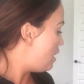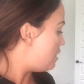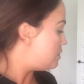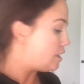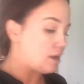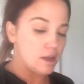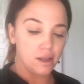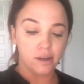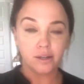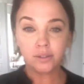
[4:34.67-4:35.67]
And
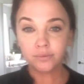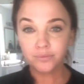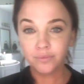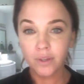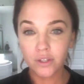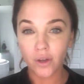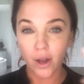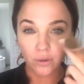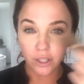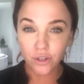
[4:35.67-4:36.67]
then, so
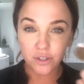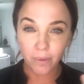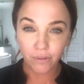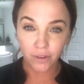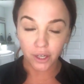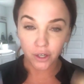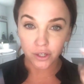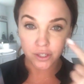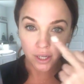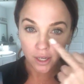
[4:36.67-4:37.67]
I only use my
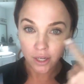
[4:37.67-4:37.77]
fingers